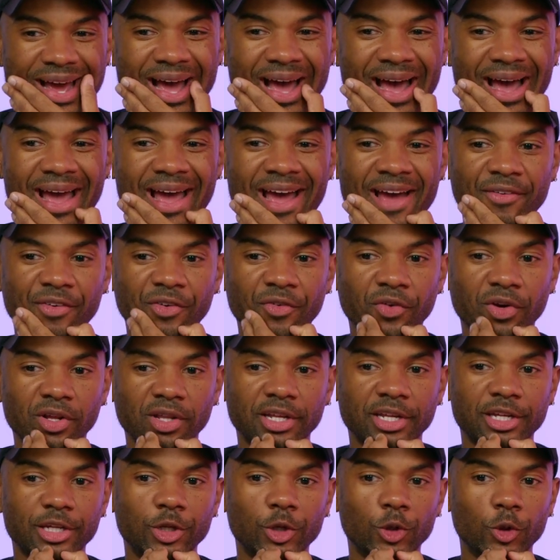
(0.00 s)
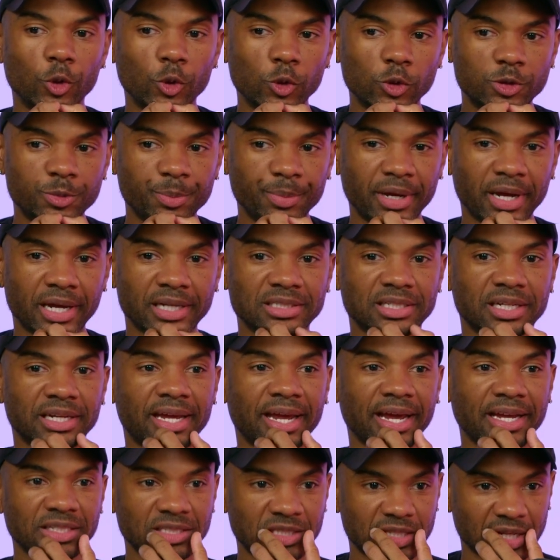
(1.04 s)
I haven't really used me as a
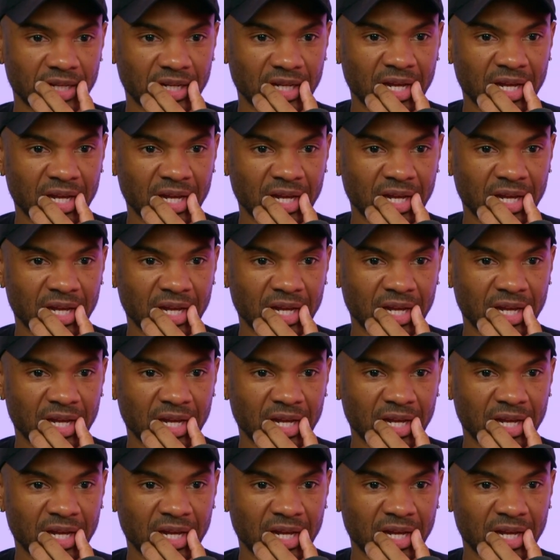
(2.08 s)
case study.